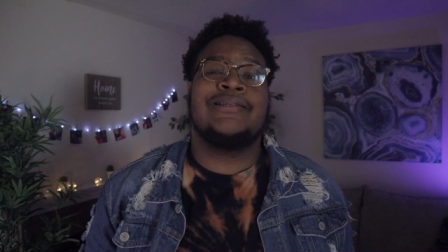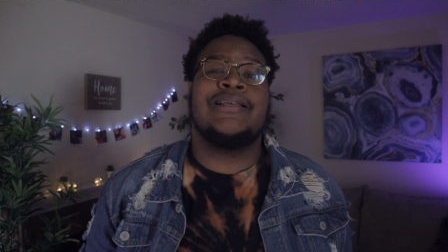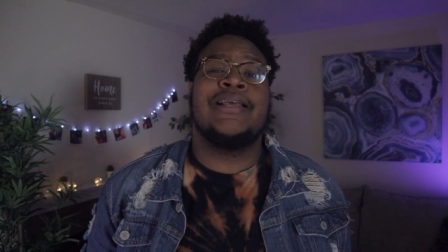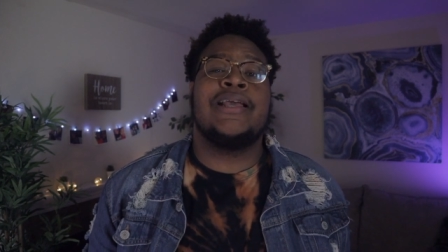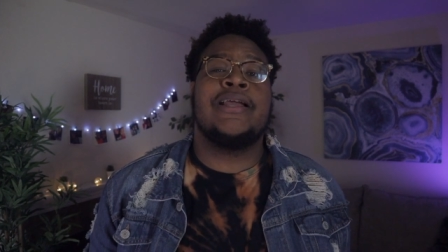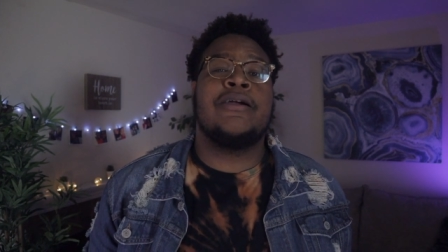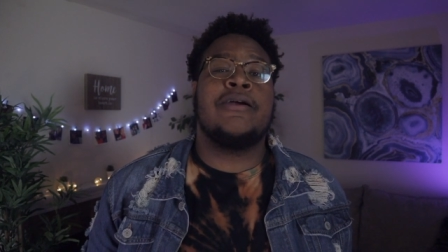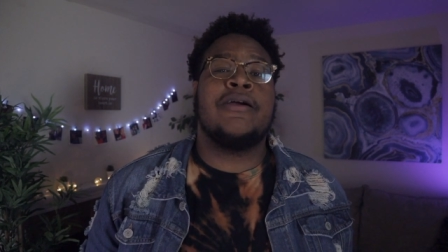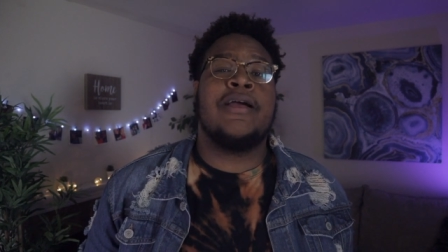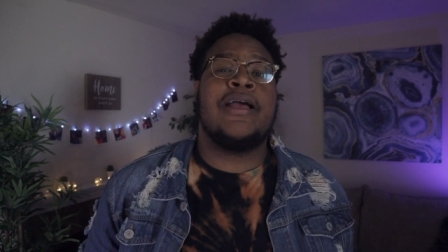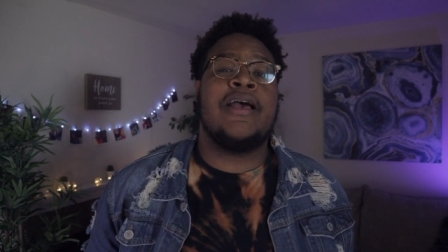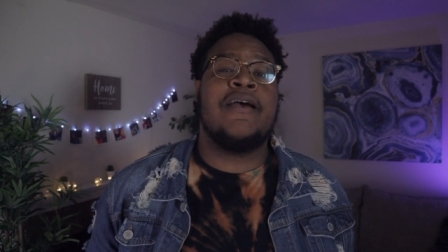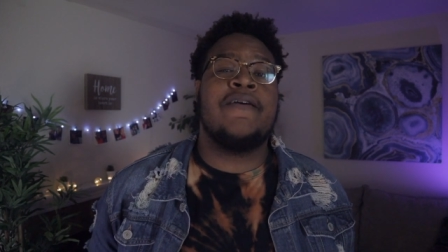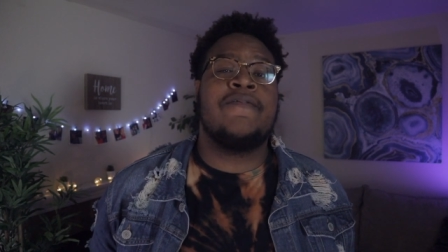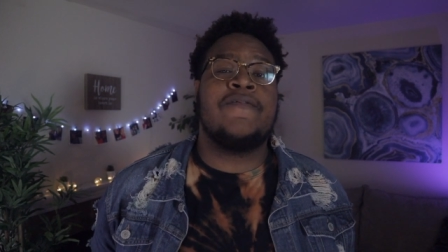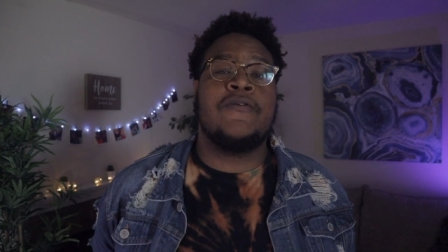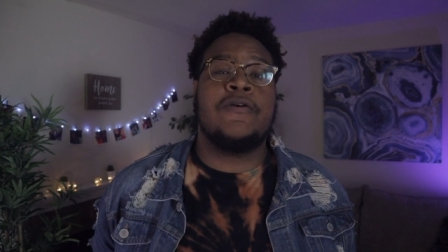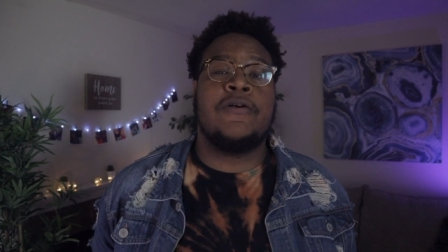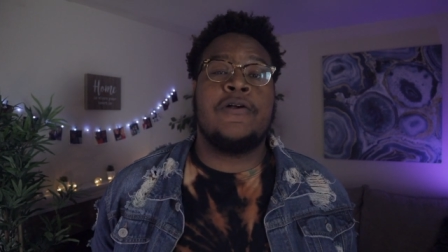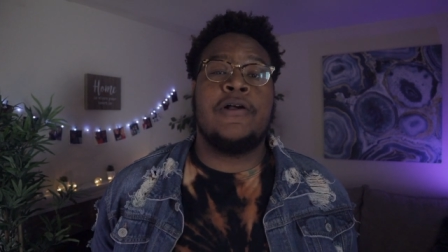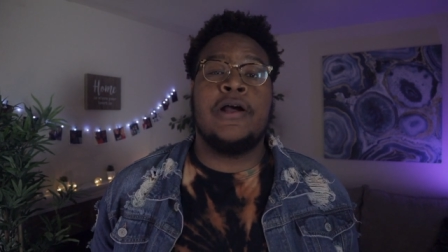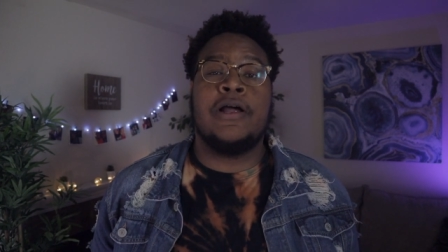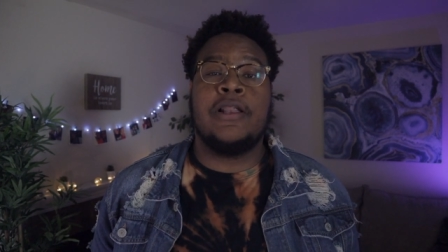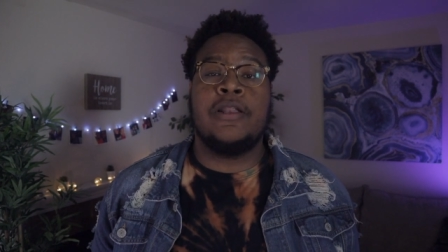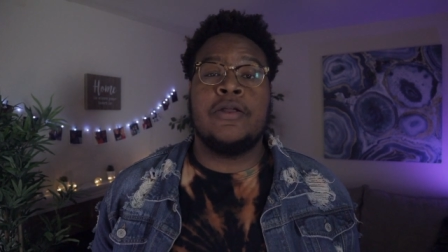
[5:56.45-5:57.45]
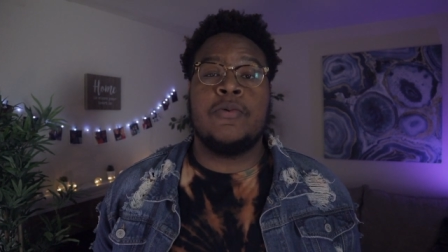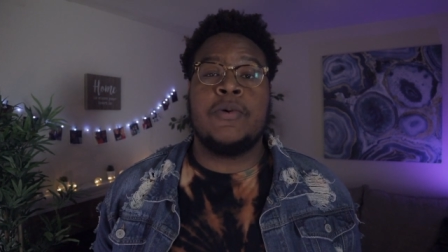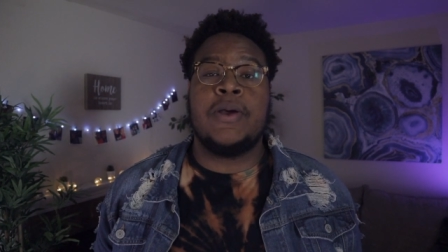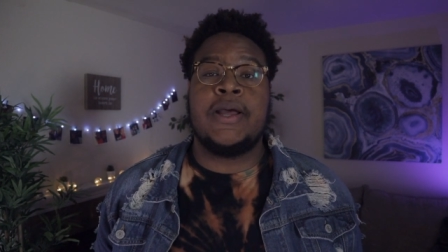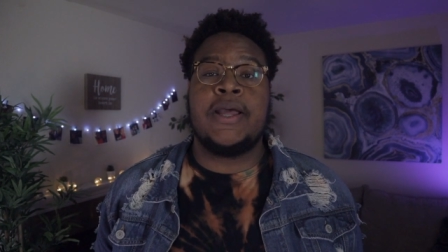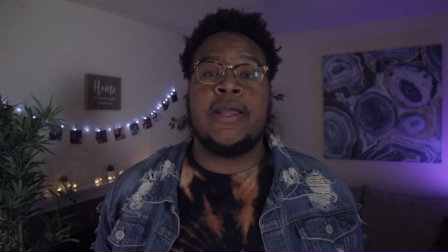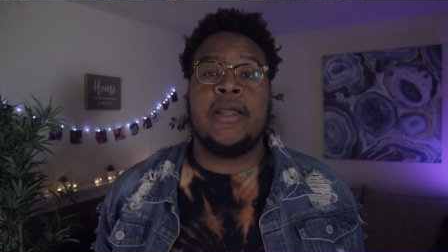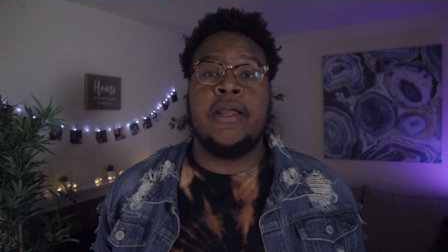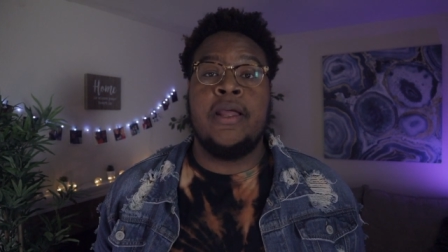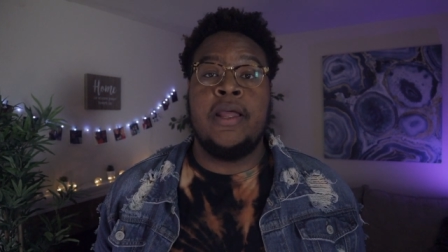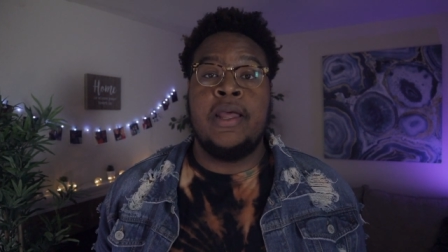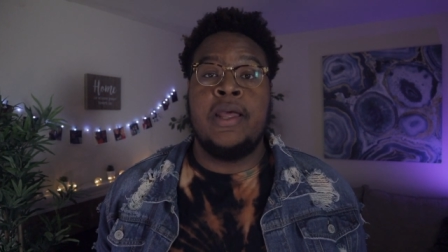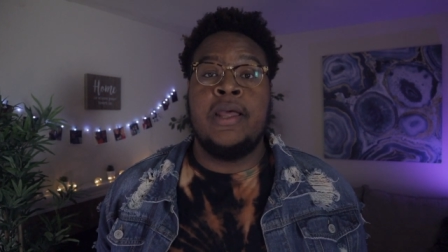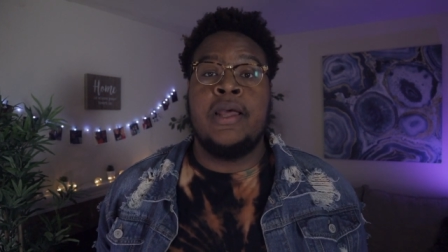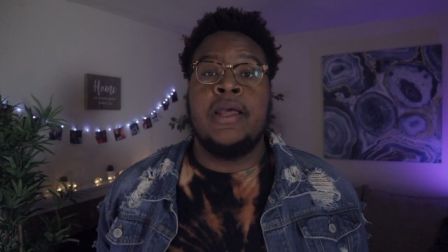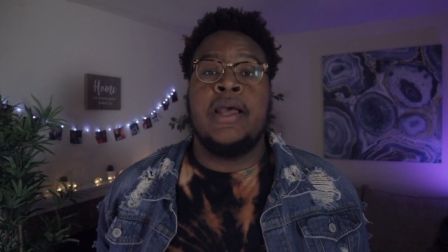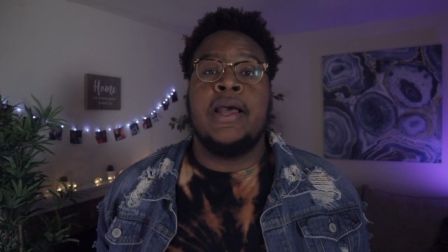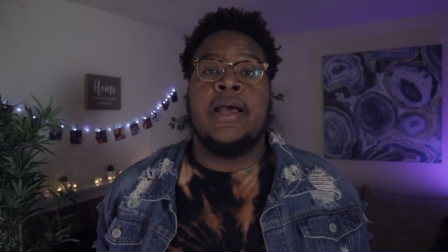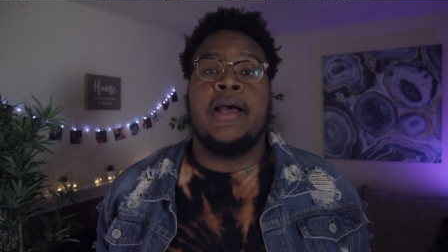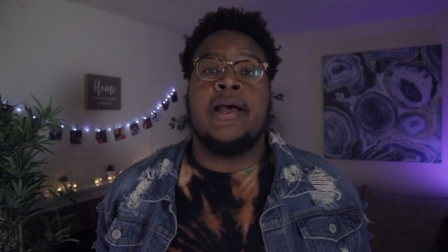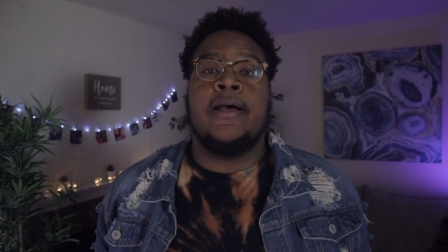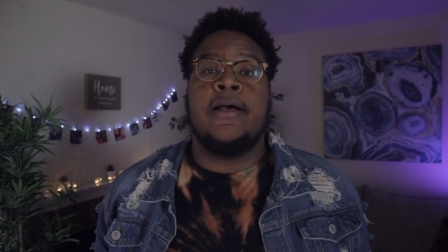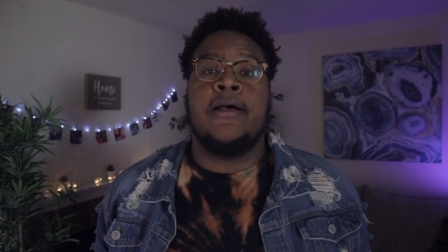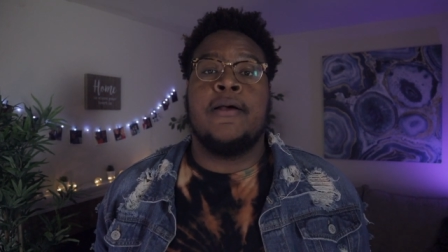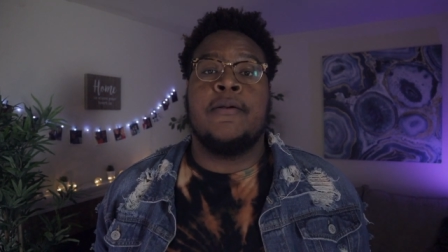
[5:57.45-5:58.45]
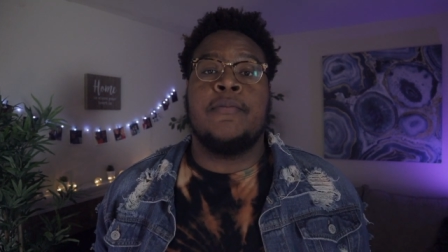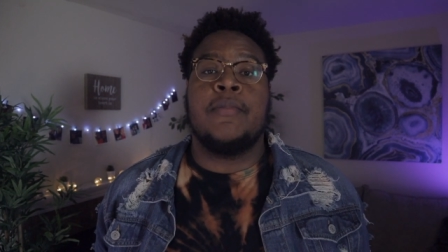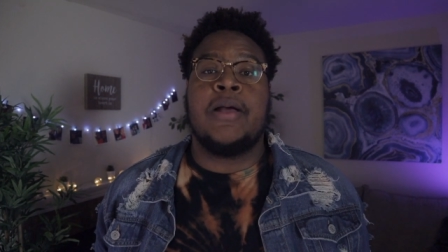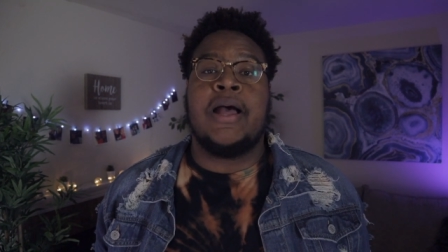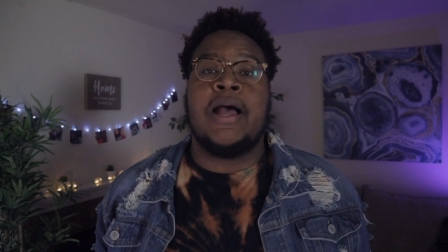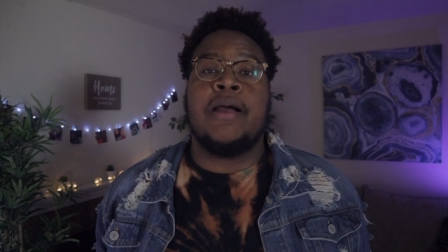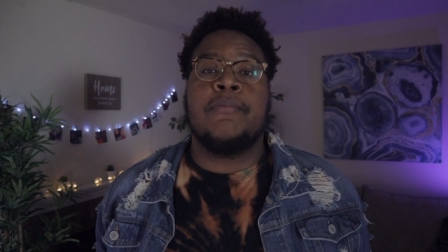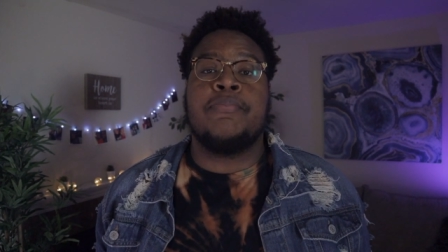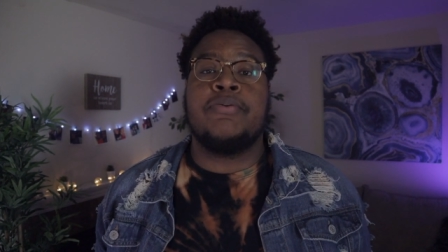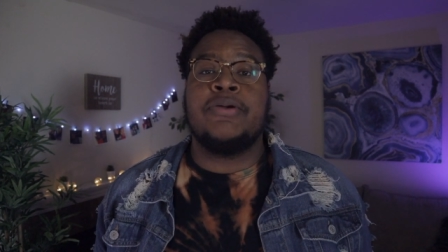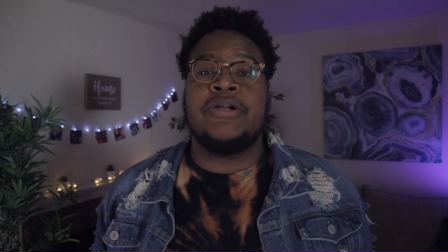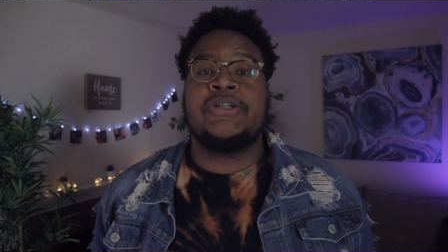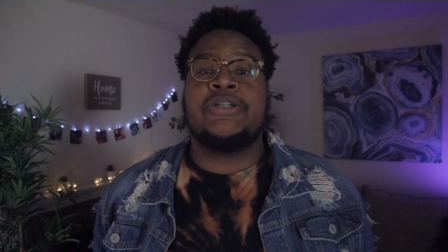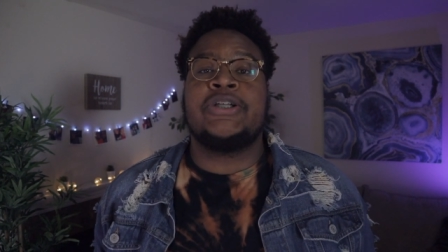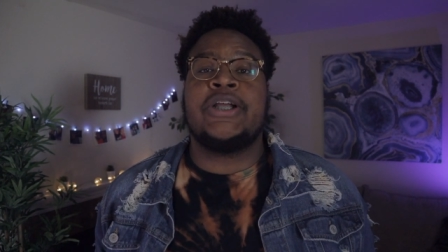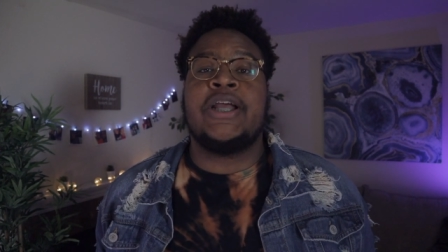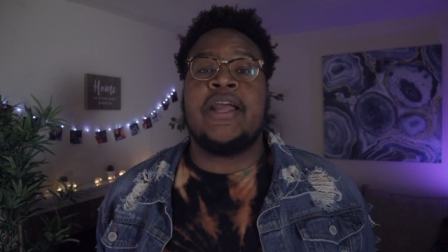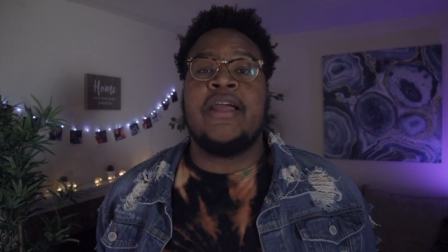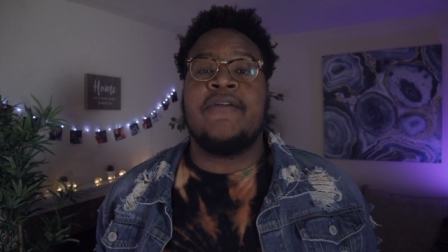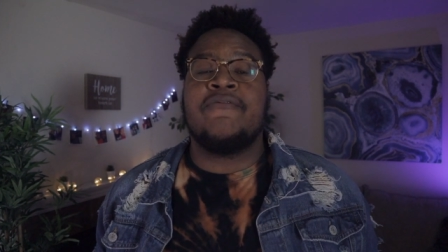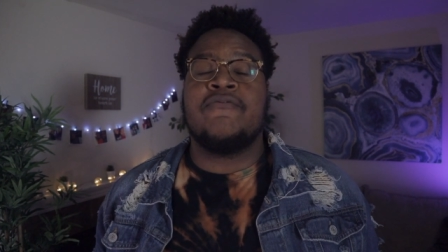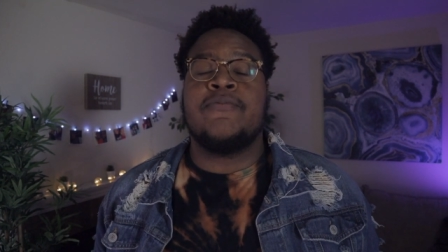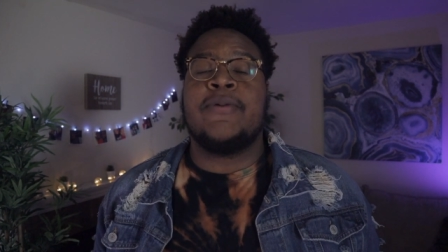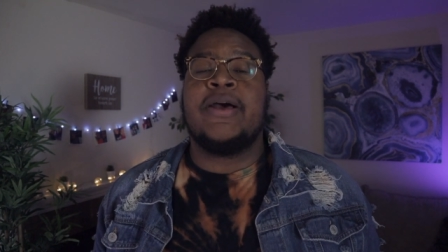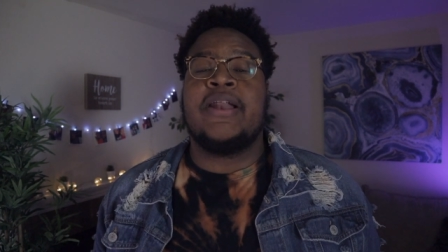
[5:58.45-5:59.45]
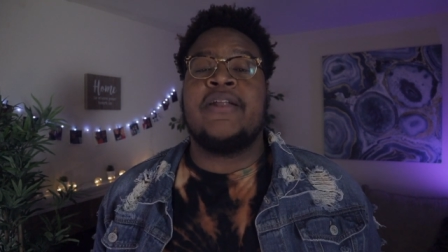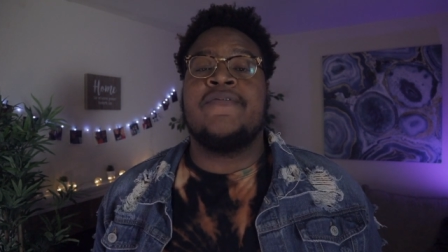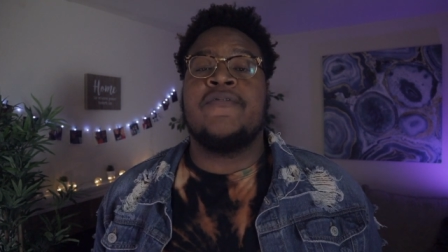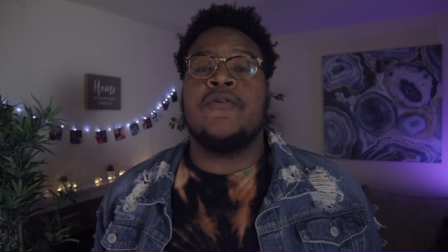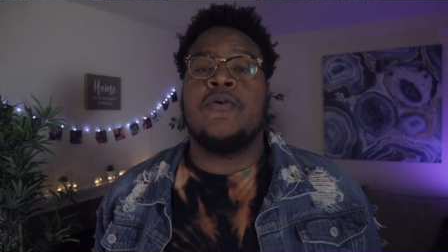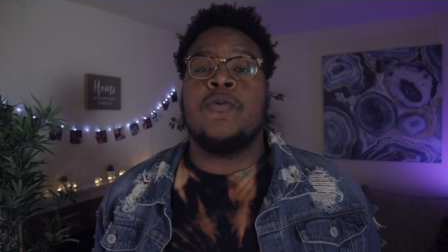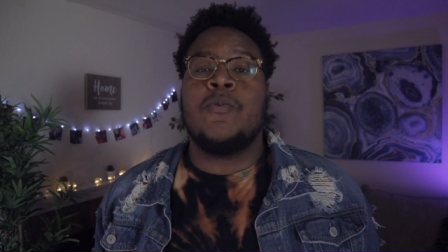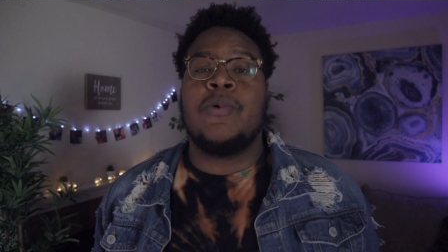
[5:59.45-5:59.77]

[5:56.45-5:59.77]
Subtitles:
Tinker Hatfield colorway. I appreciate everybody for